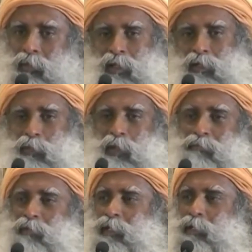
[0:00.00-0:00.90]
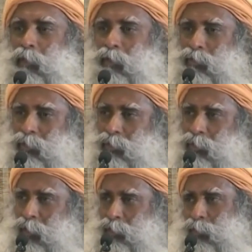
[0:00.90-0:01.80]
Now I forget about
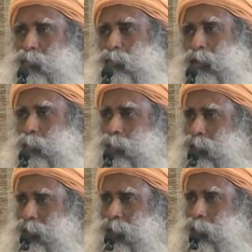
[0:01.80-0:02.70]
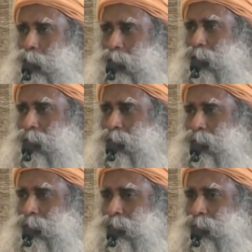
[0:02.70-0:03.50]
this, so, oh, I want the camera.